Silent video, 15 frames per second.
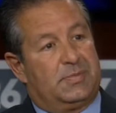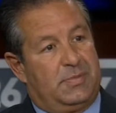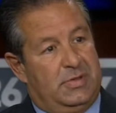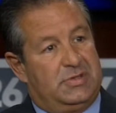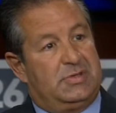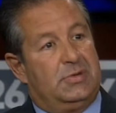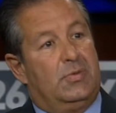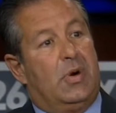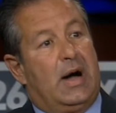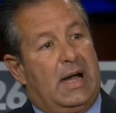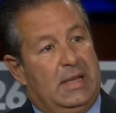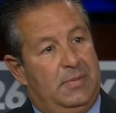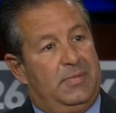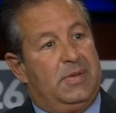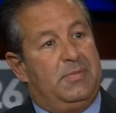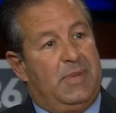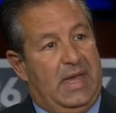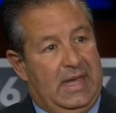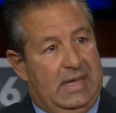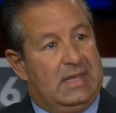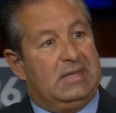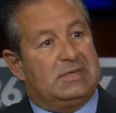but you want to be
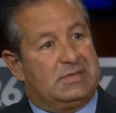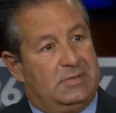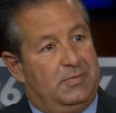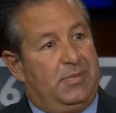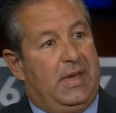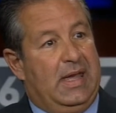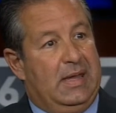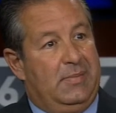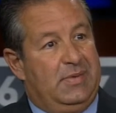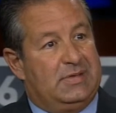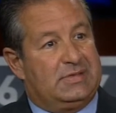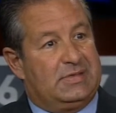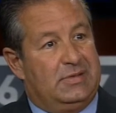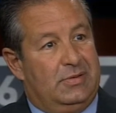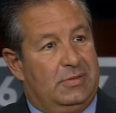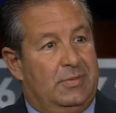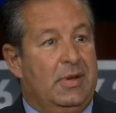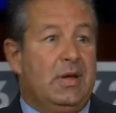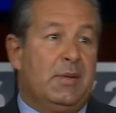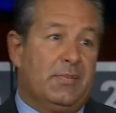making some payments to them.